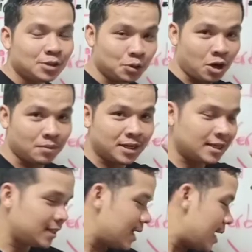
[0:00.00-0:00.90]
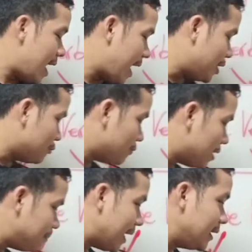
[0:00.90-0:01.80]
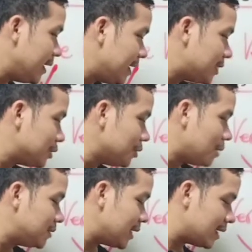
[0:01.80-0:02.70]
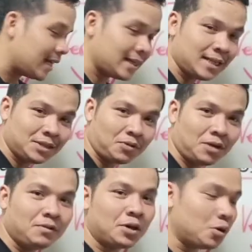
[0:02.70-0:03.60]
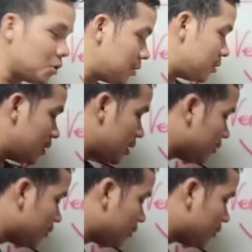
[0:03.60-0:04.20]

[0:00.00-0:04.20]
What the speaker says: two objects, and the verb that need two objects like this one we call